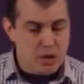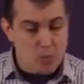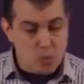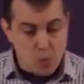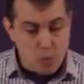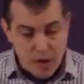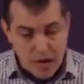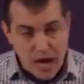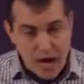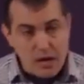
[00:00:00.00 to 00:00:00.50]

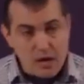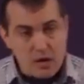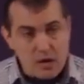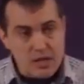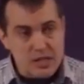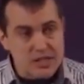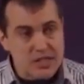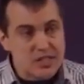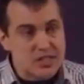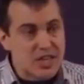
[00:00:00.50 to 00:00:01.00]
When I look
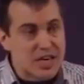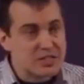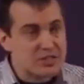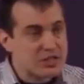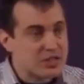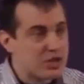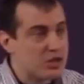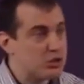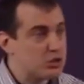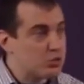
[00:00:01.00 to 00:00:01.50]
at these
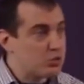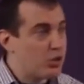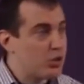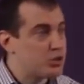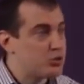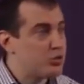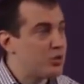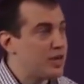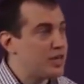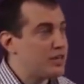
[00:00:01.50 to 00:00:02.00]
ICOs,
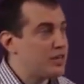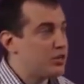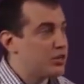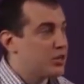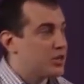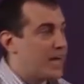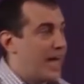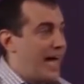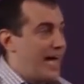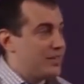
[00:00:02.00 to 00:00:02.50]
what do I
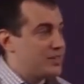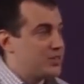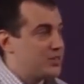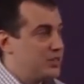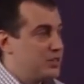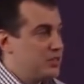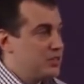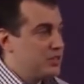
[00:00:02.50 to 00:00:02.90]
look at?